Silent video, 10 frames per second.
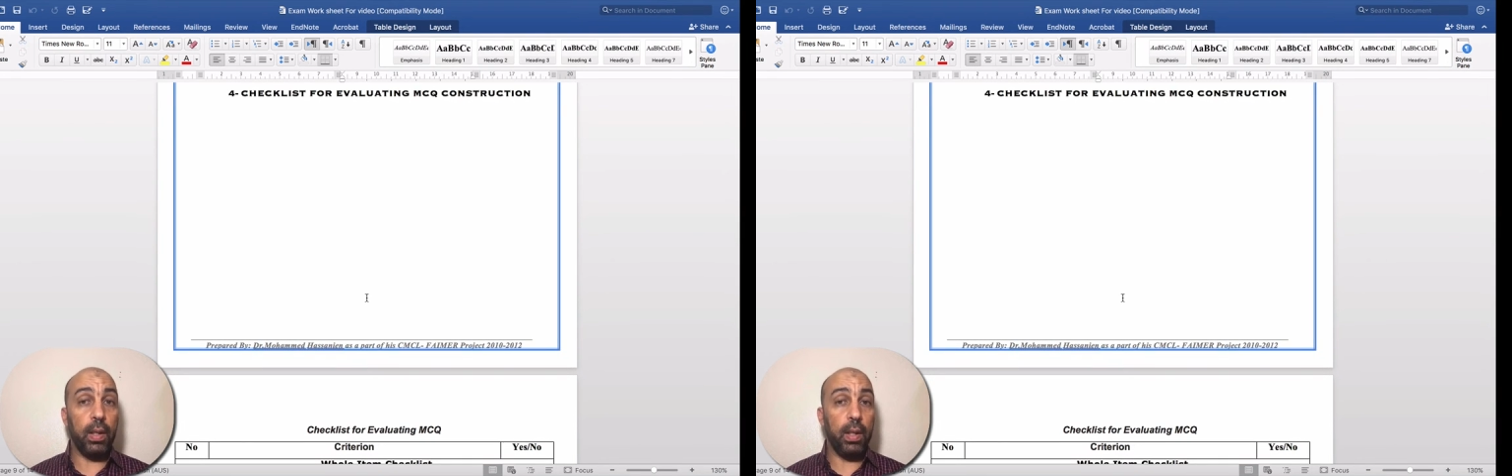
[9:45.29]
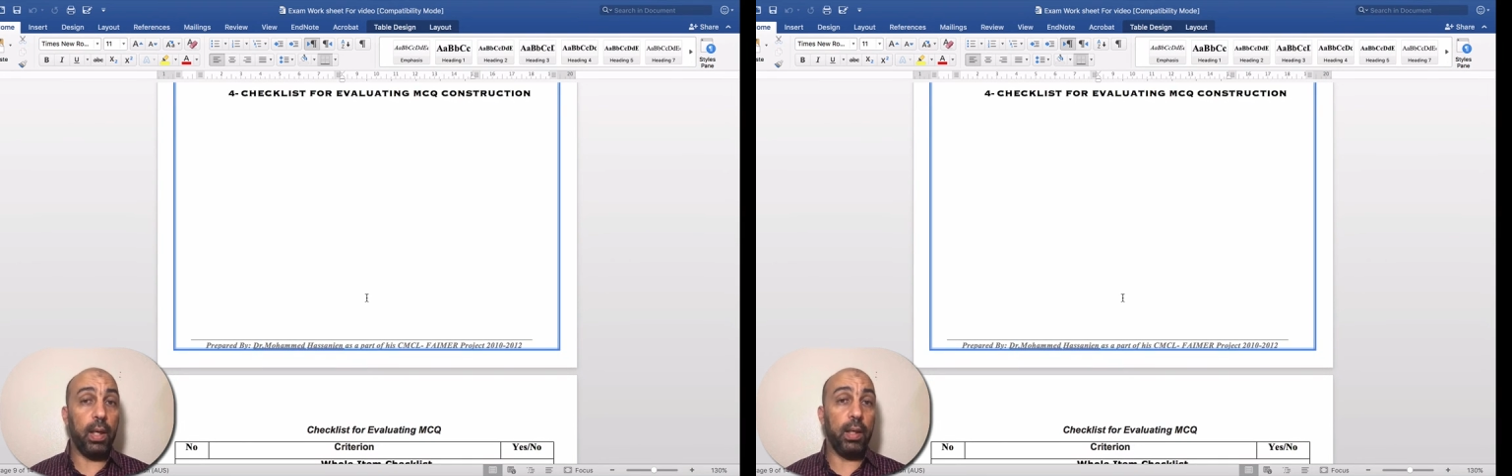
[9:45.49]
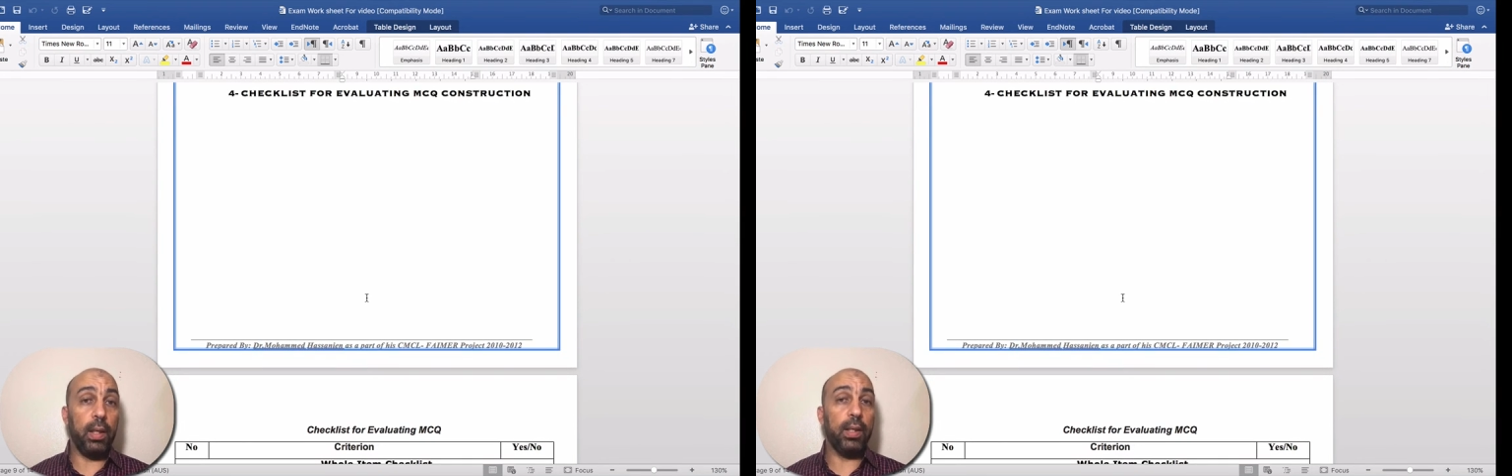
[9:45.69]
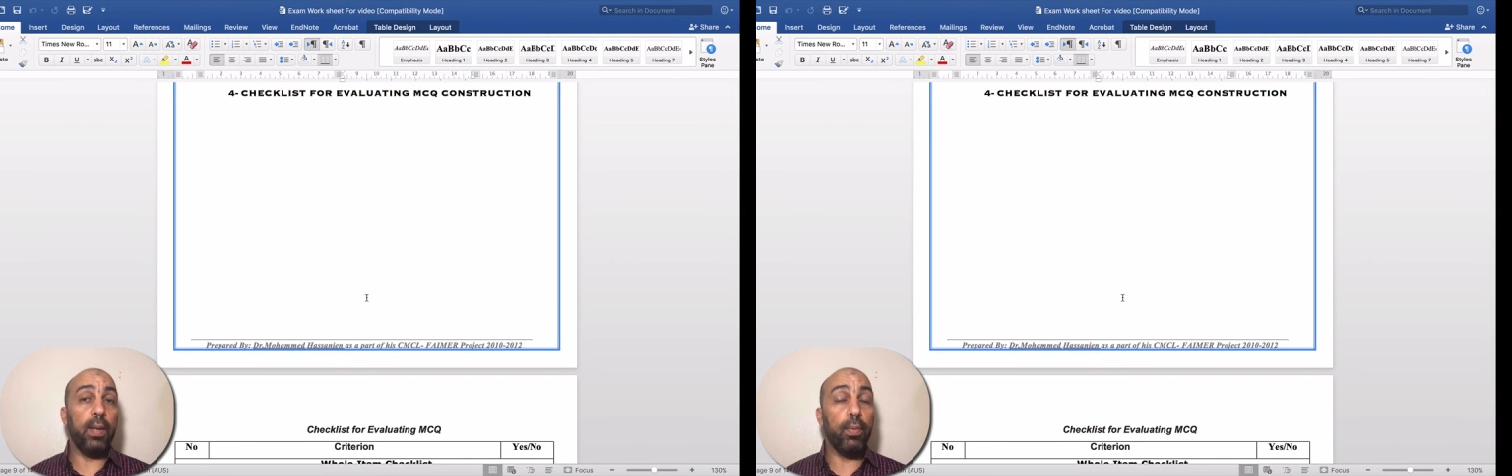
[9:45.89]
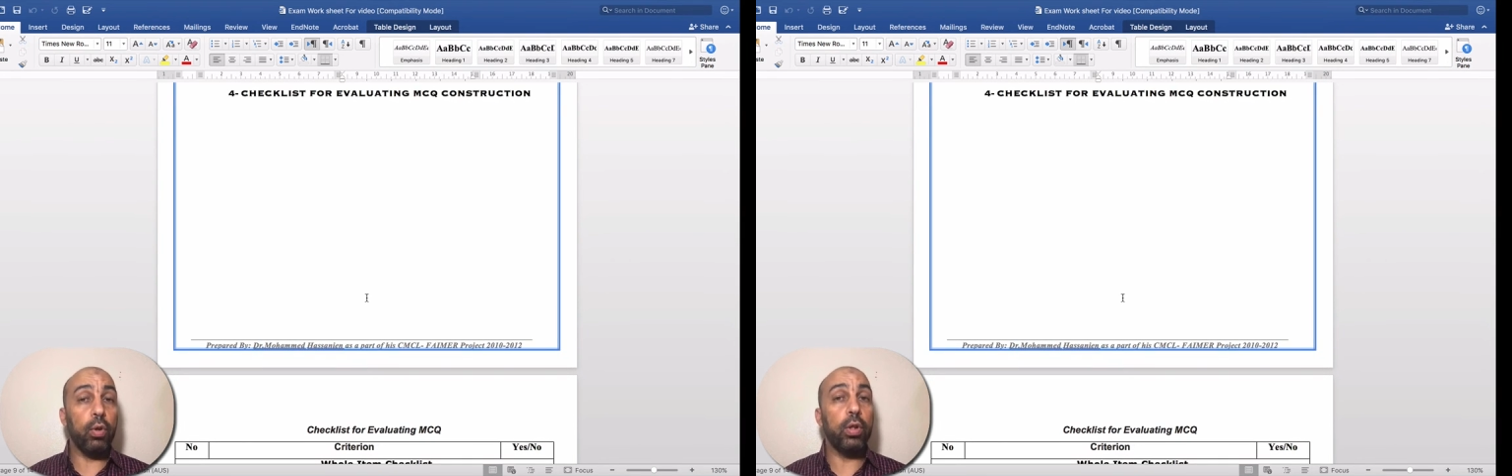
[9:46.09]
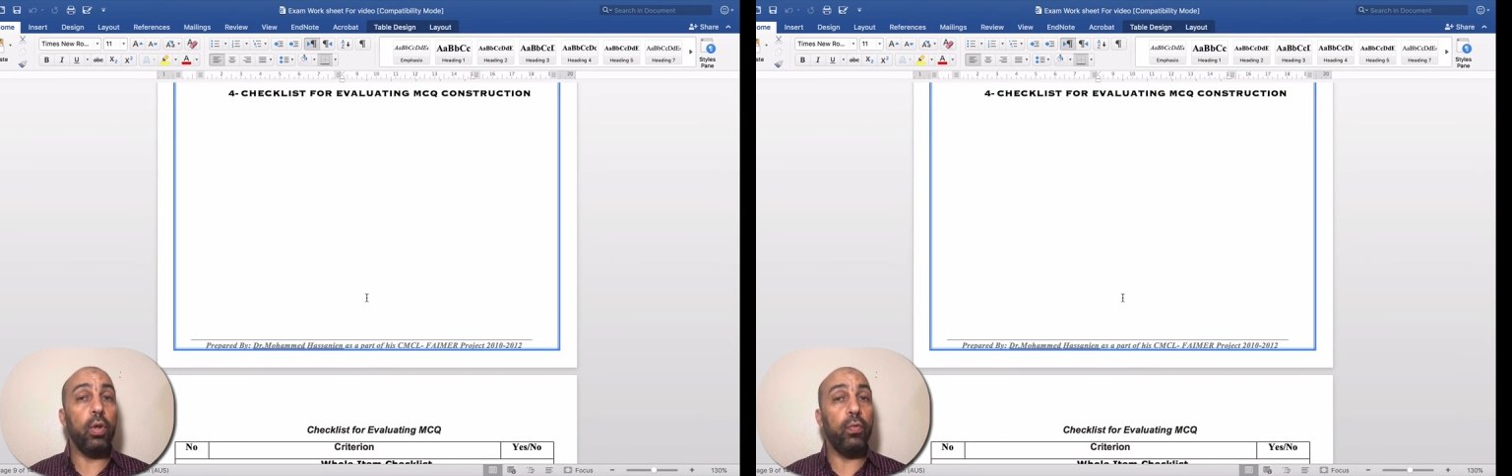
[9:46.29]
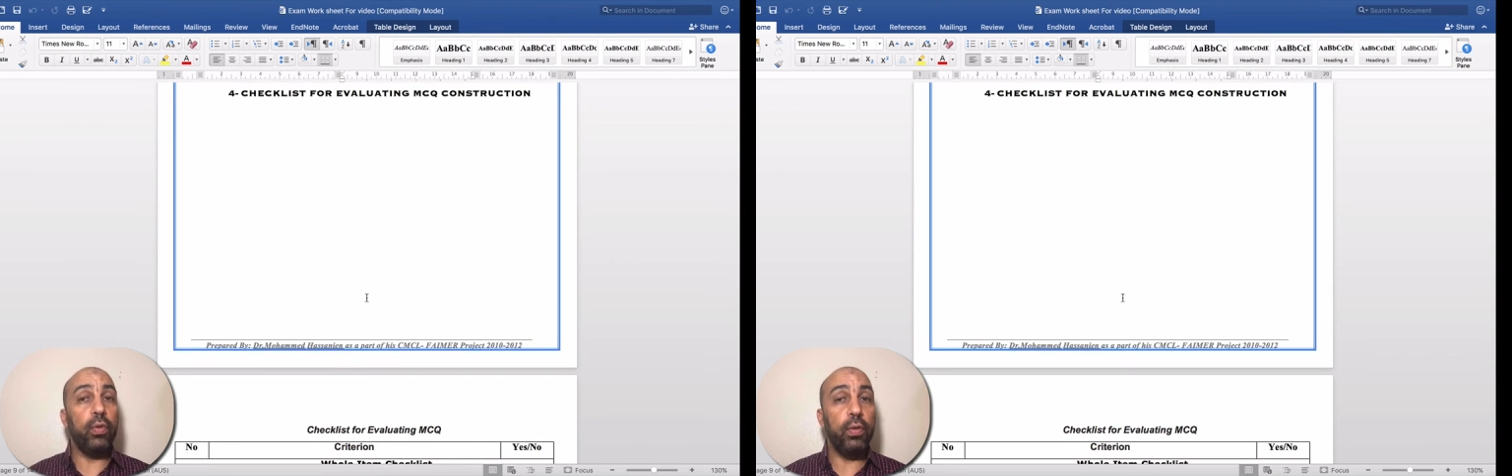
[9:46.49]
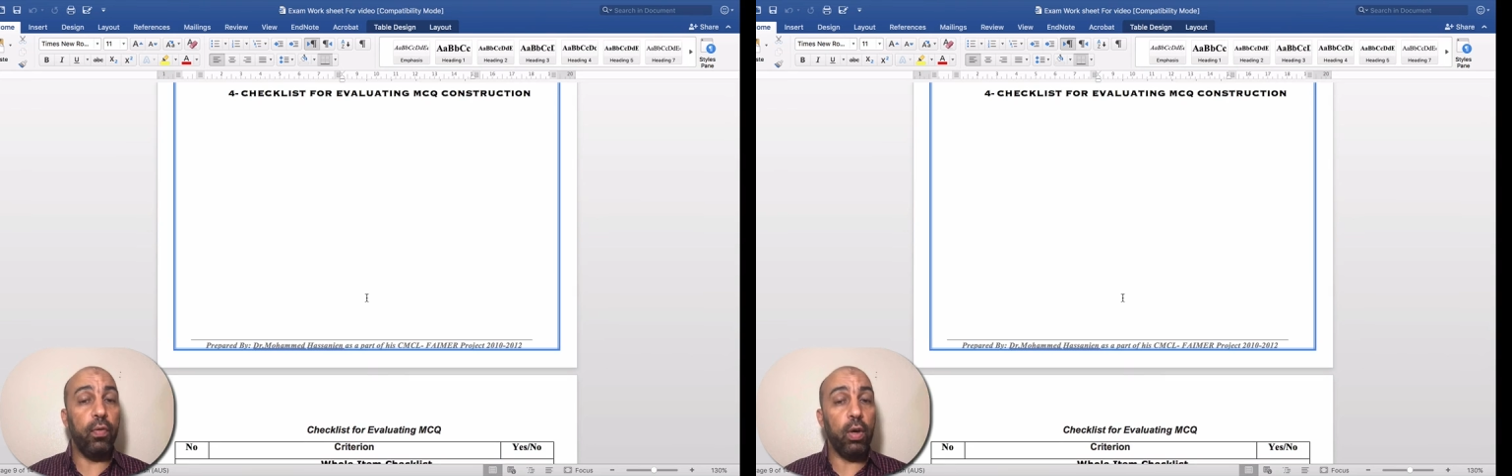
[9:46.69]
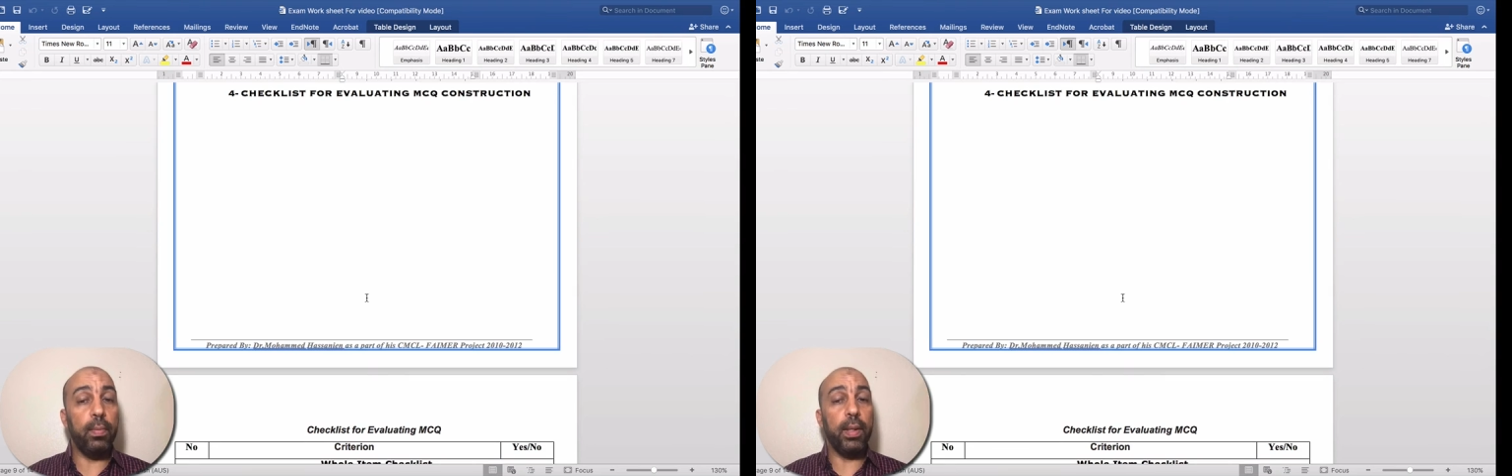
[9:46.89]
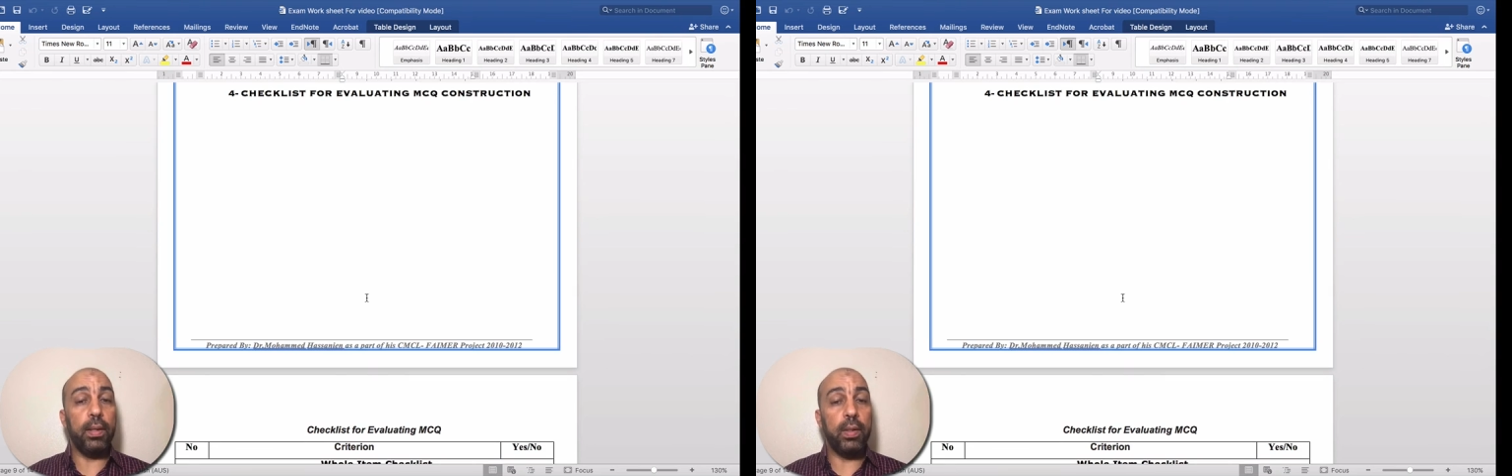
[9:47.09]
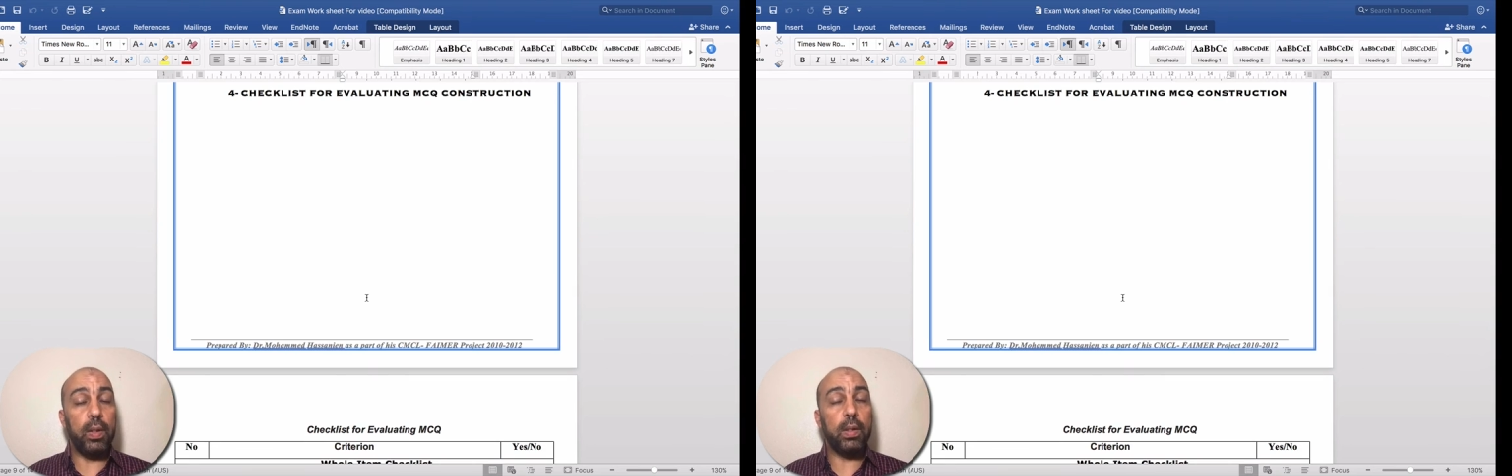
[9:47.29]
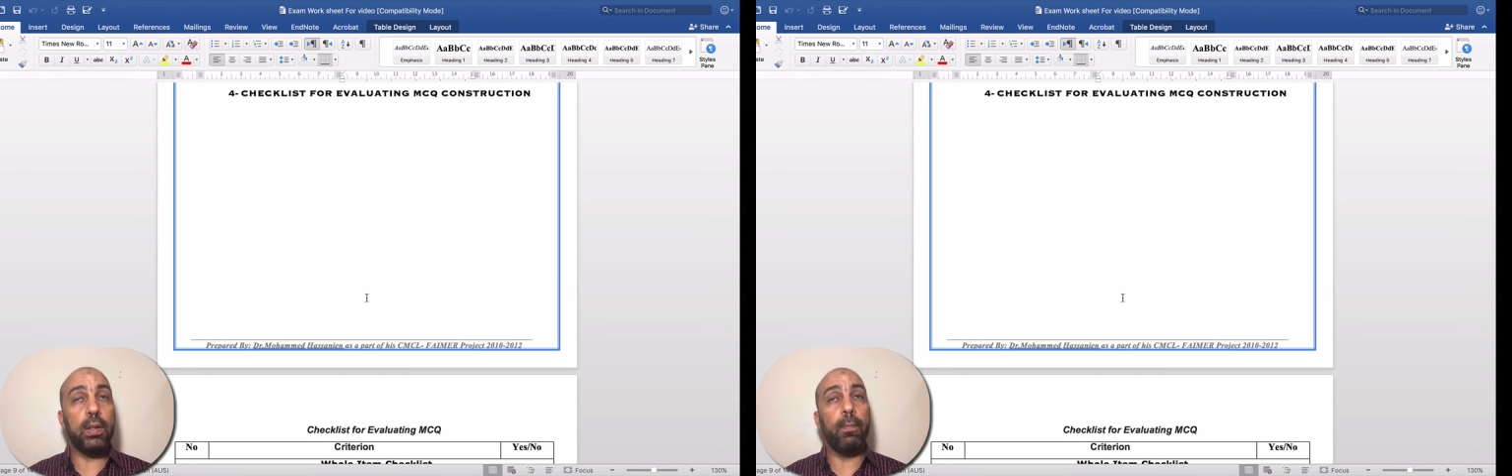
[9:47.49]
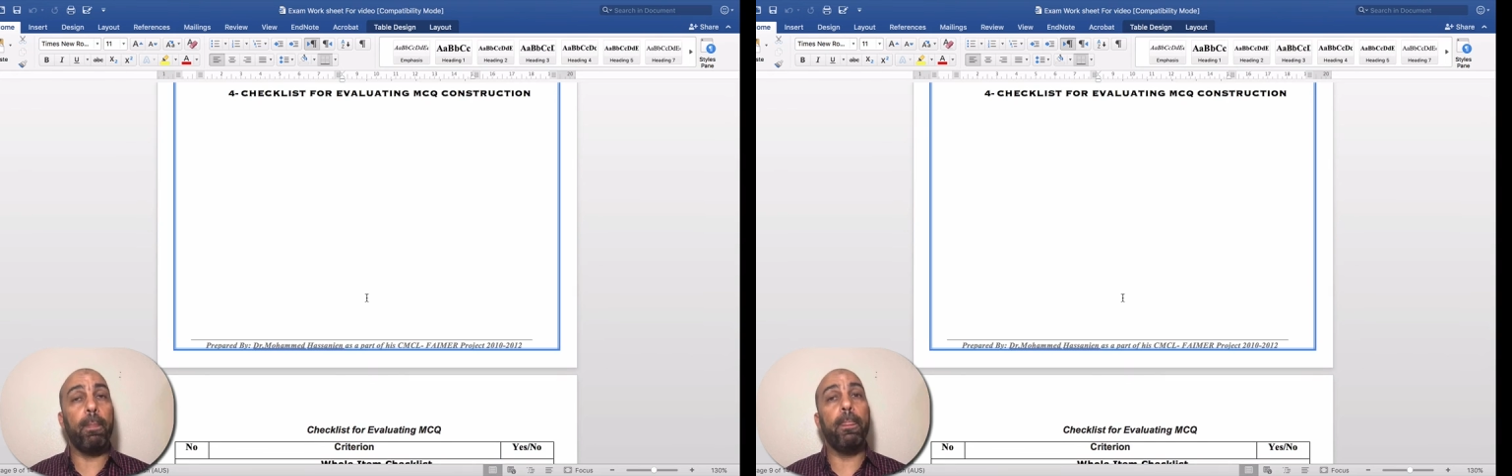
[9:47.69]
in the process of developing this